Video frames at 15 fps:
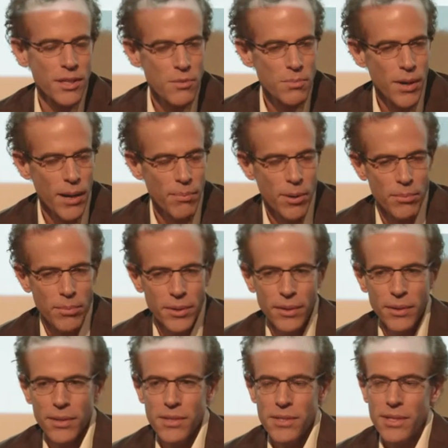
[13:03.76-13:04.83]
this pop up in
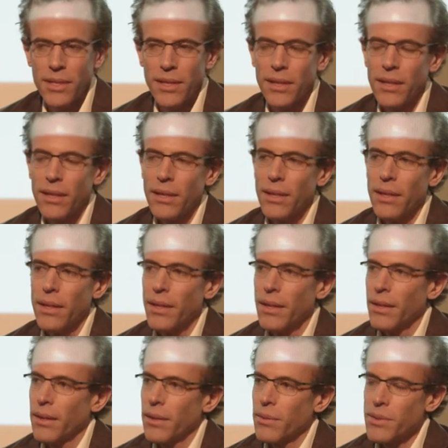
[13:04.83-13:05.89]
New York City,
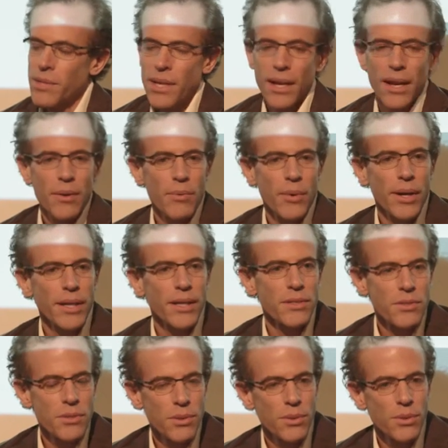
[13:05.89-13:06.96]
was that I
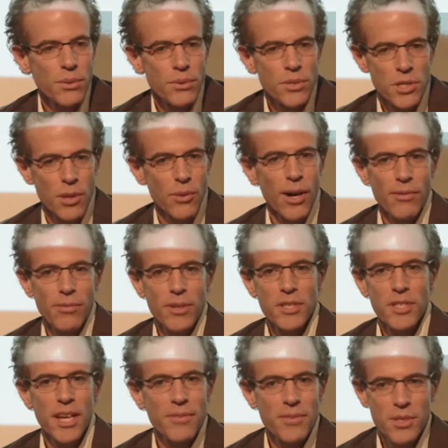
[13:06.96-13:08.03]
wanted to show off what
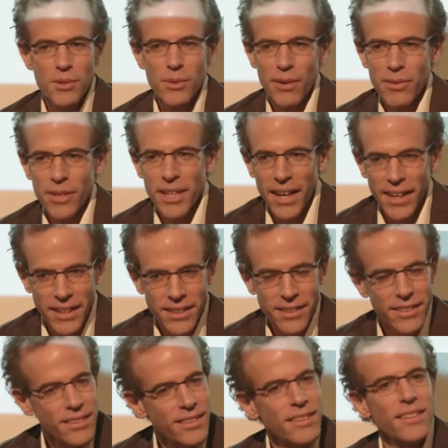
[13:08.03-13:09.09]
chefs do every day.
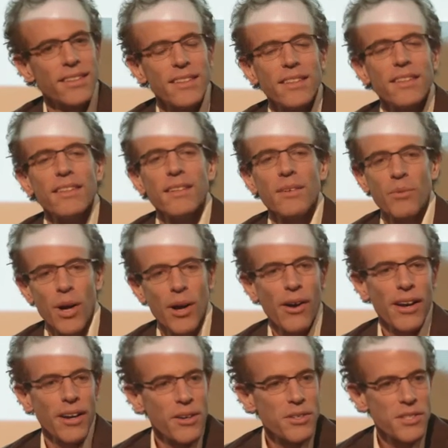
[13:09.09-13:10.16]
Wear
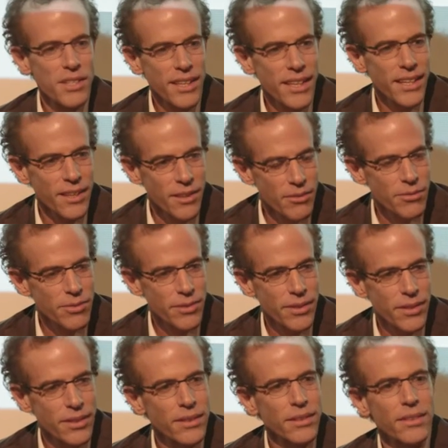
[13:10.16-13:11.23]
on our sleeve
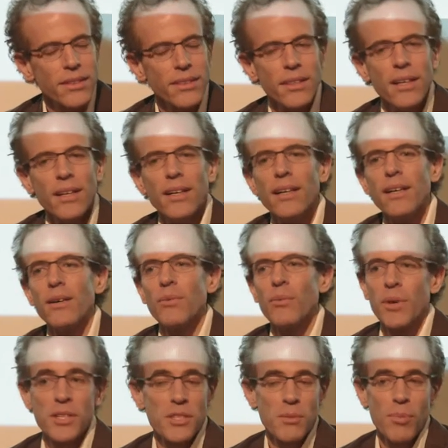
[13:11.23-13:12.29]
uh,
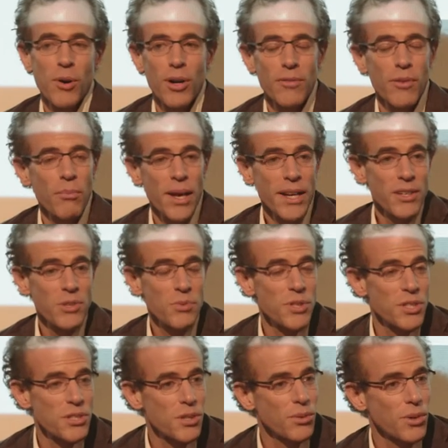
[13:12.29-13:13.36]
what is a part of our menus, we
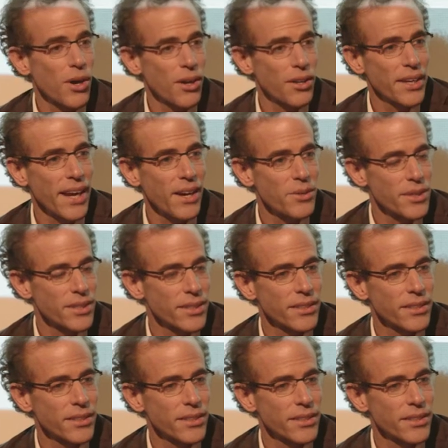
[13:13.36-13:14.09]
just don't call it out.